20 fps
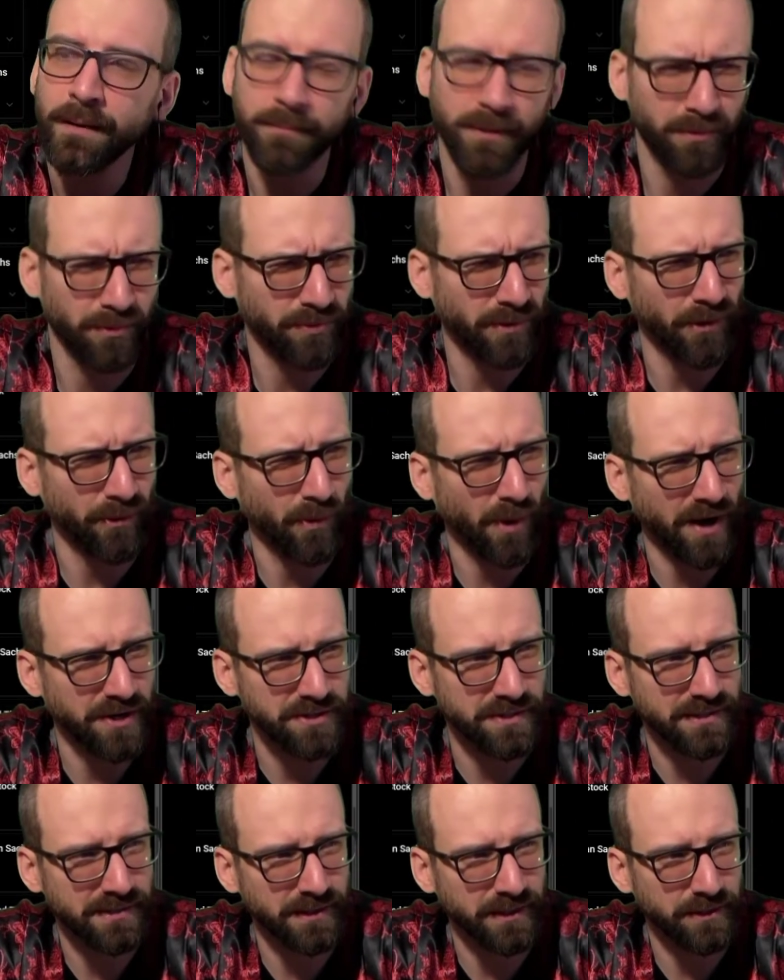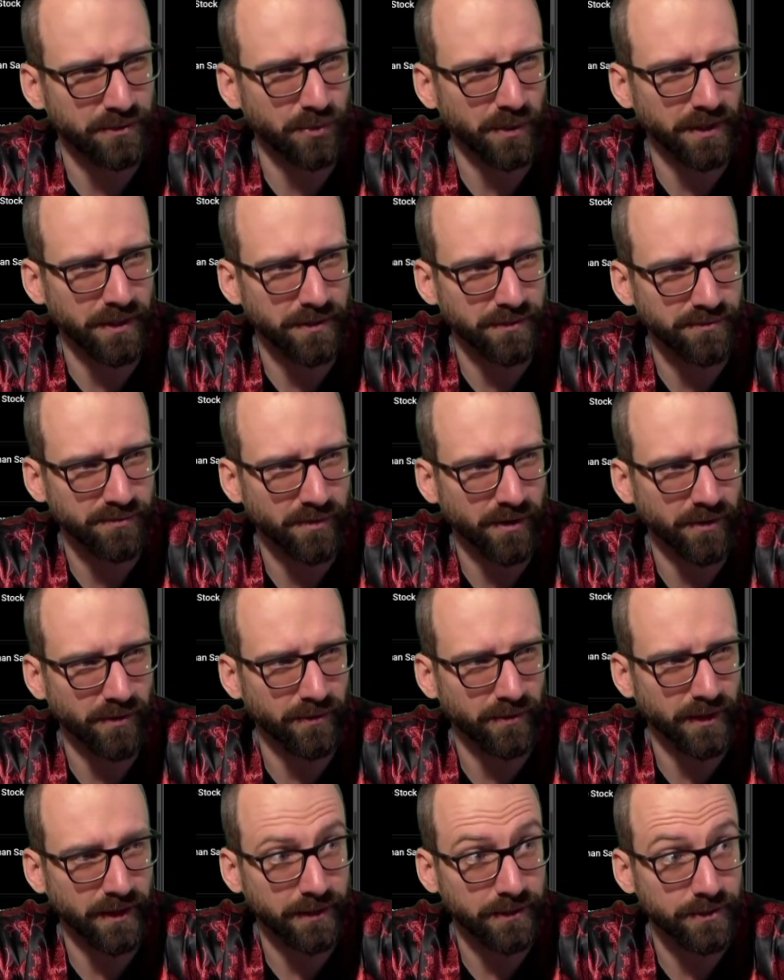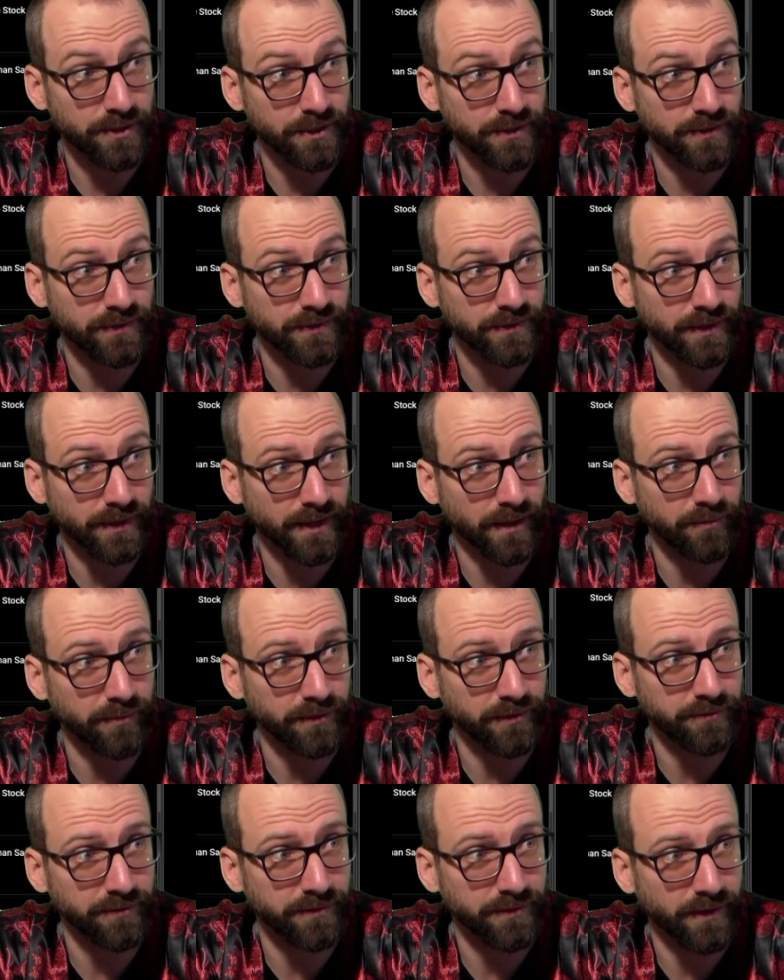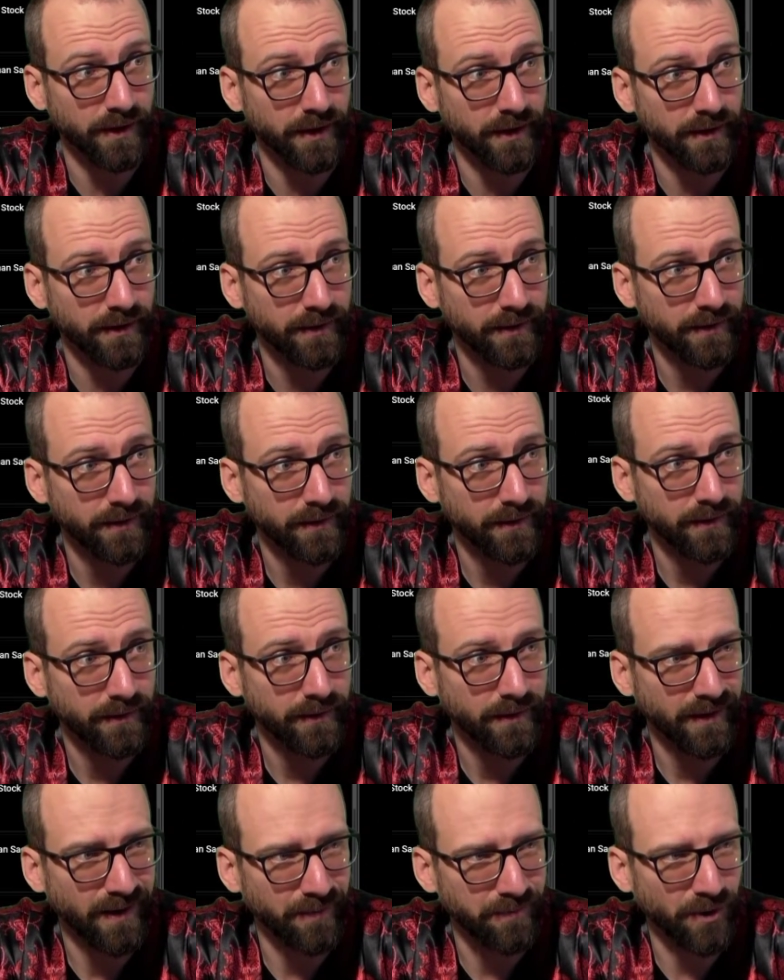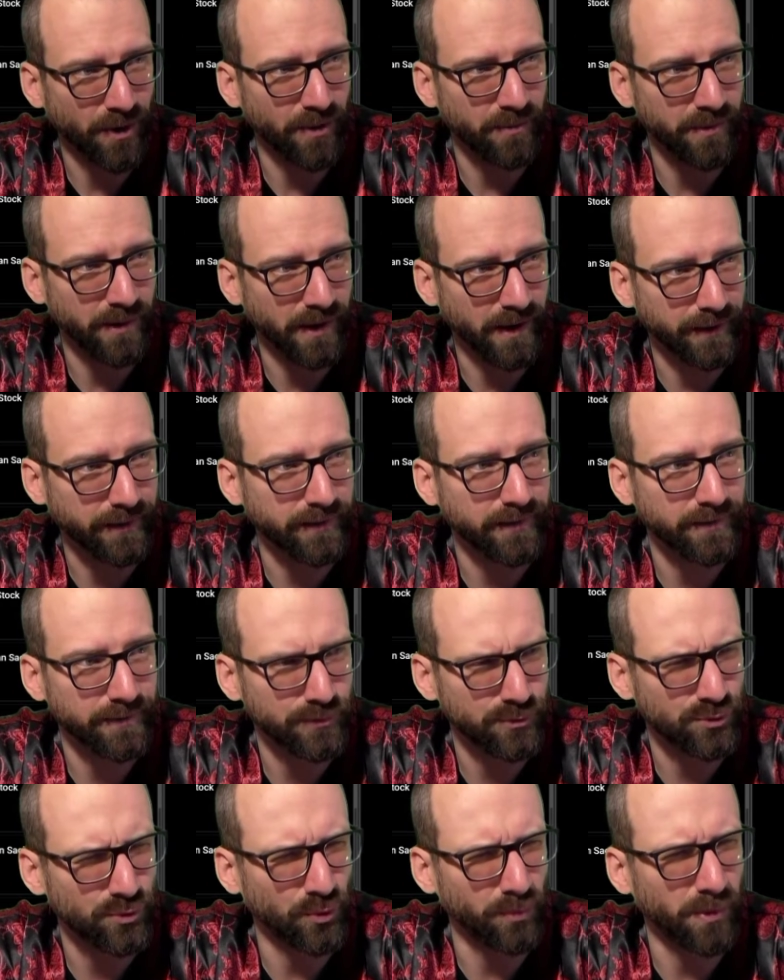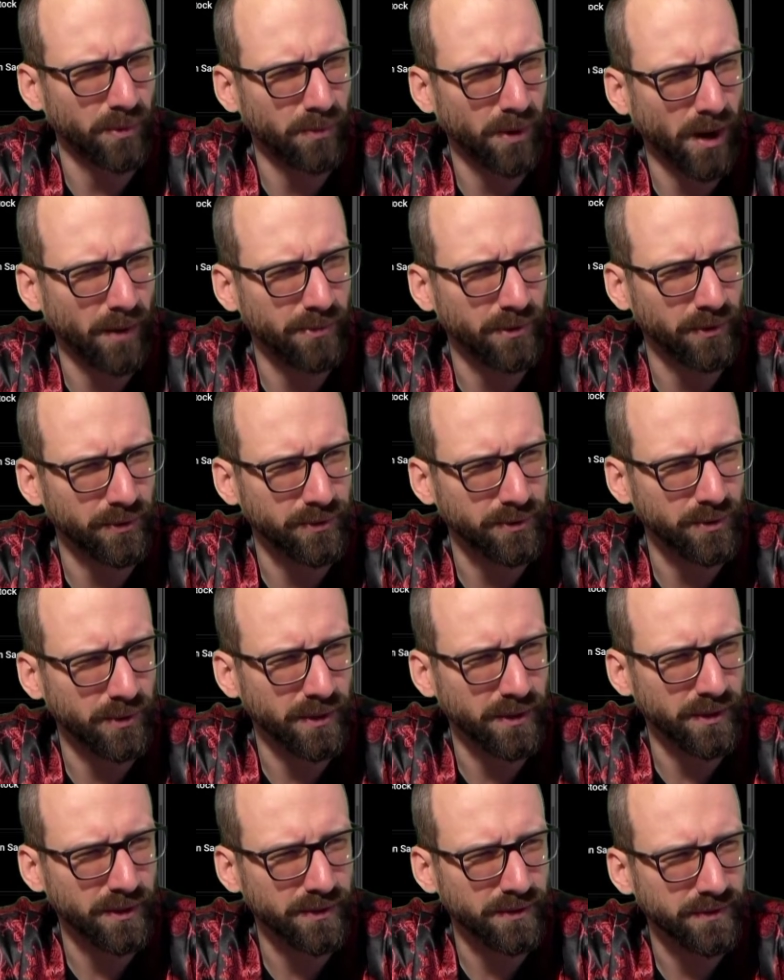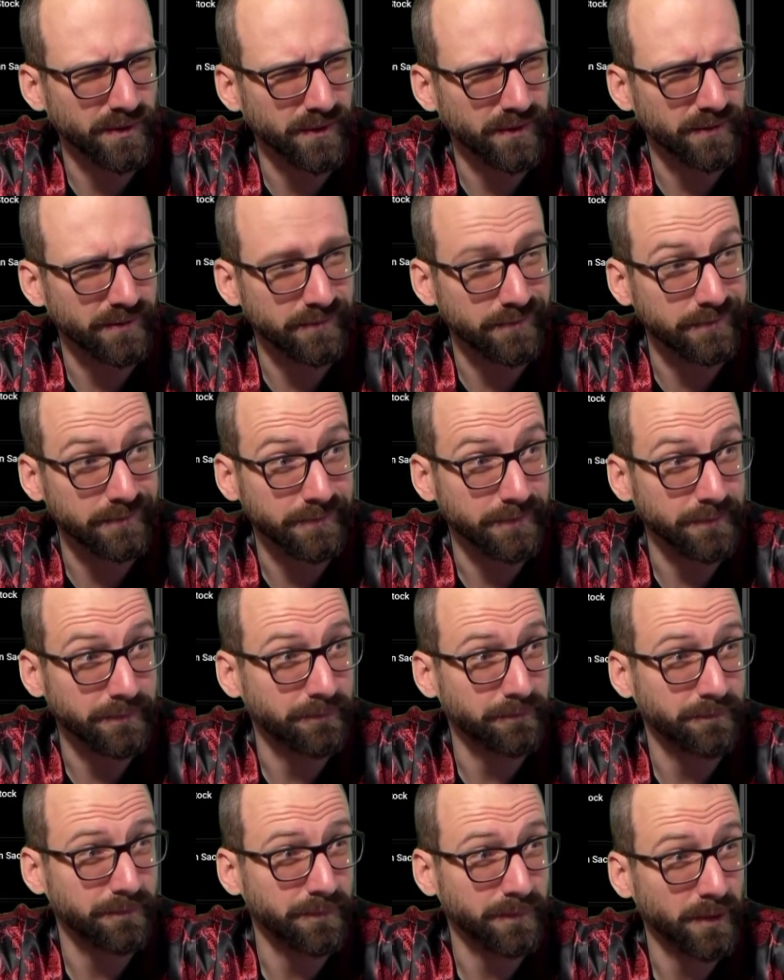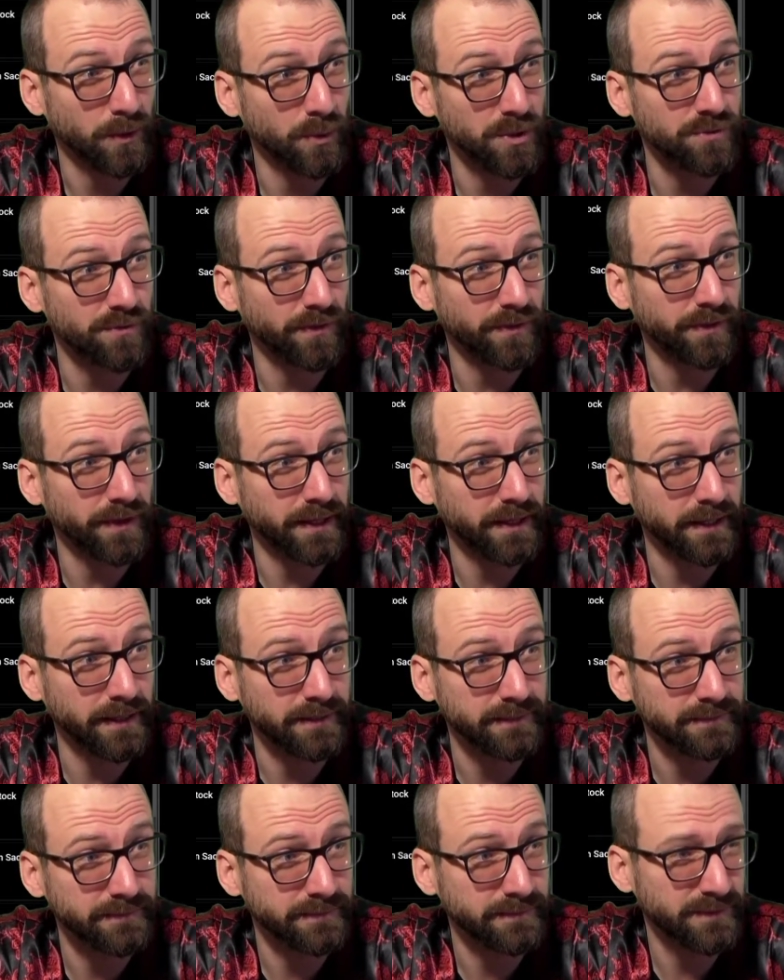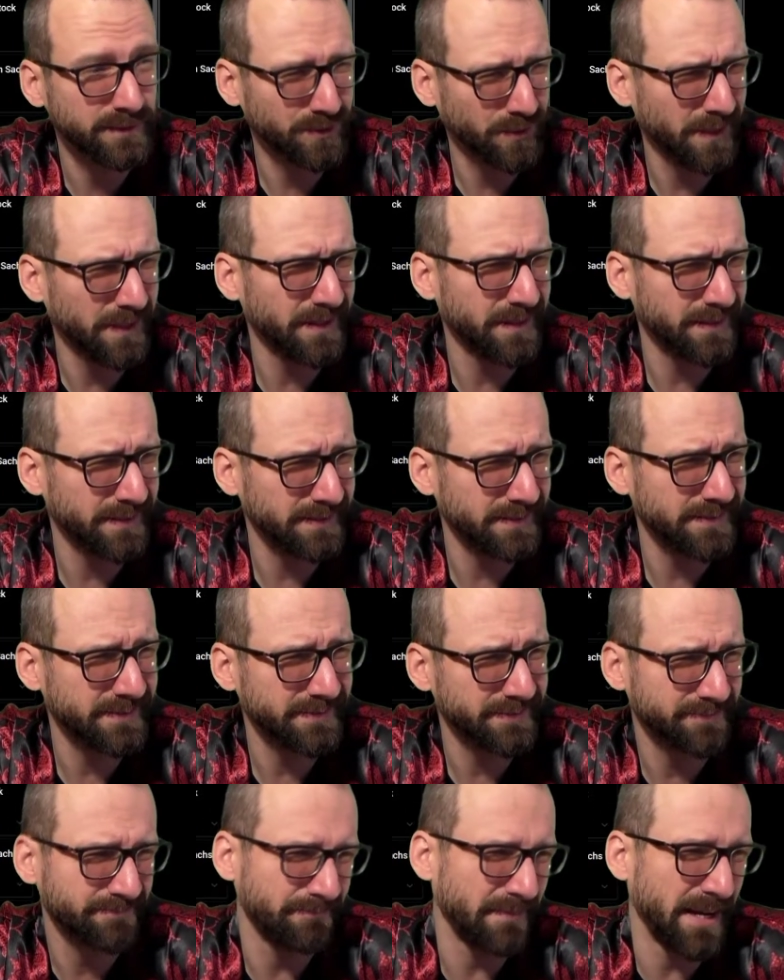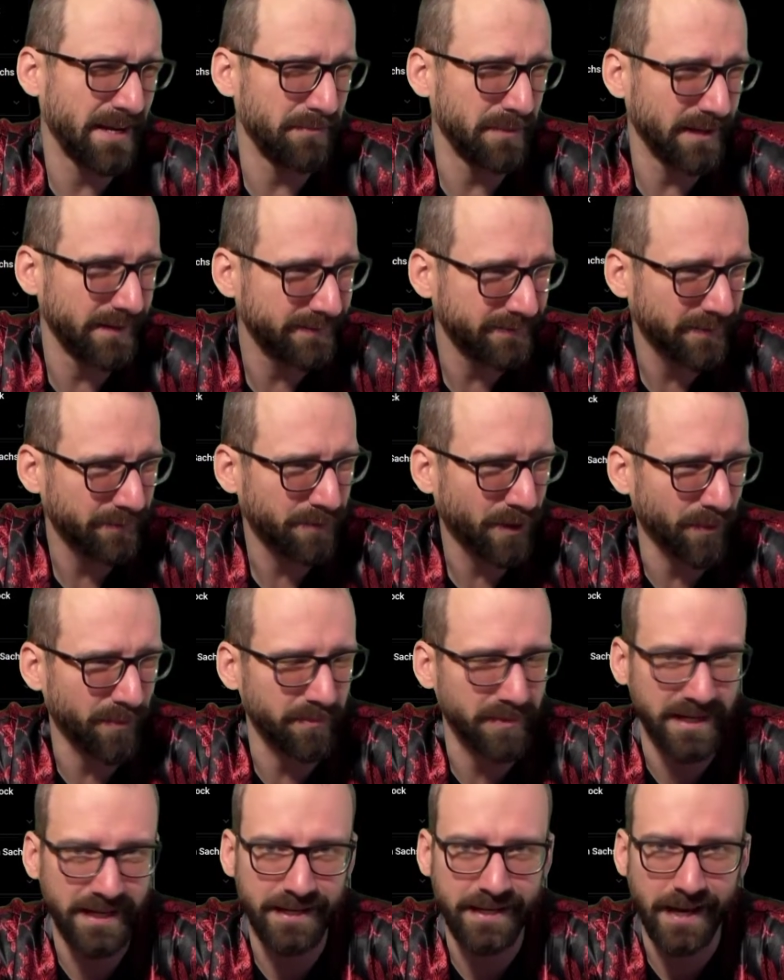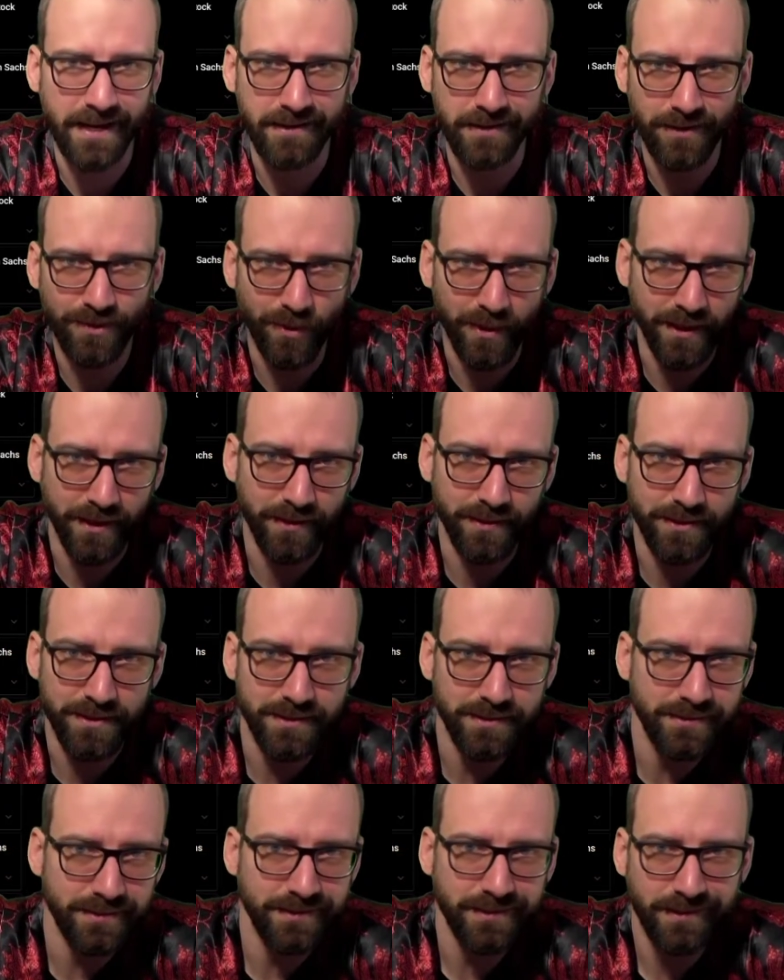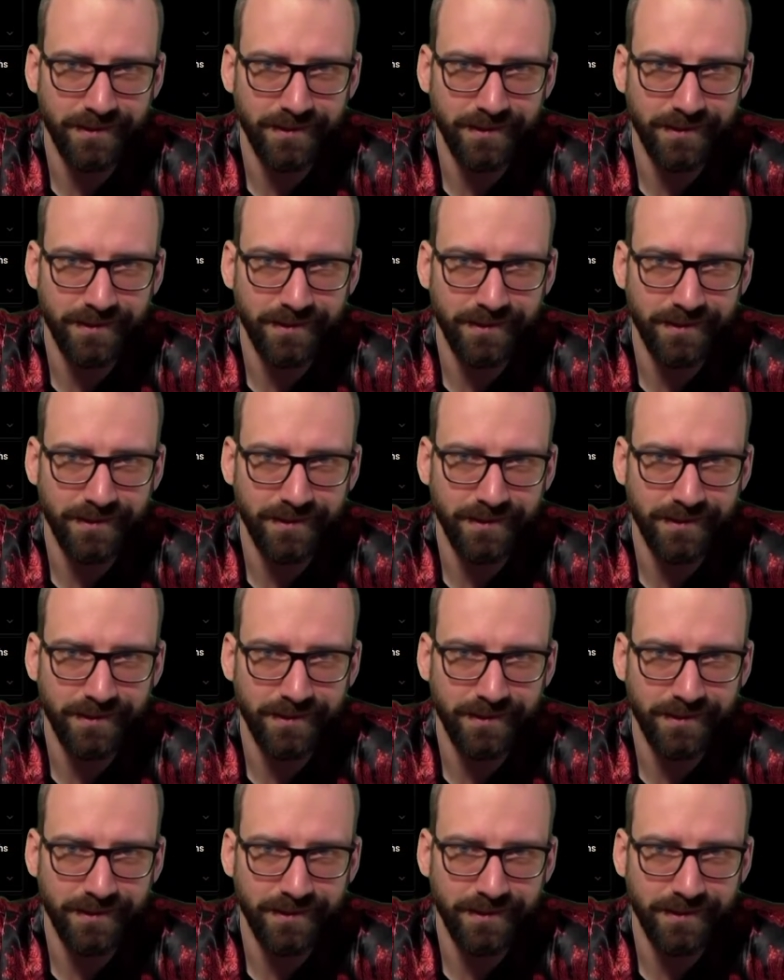People are probably watching this like 20 years from now going like, Jesus, I can't believe this guy. I'll probably be like super popular in 20 years. I don't know. Wishful thinking. 20 years? Maybe. I'll probably be dead in 20 years.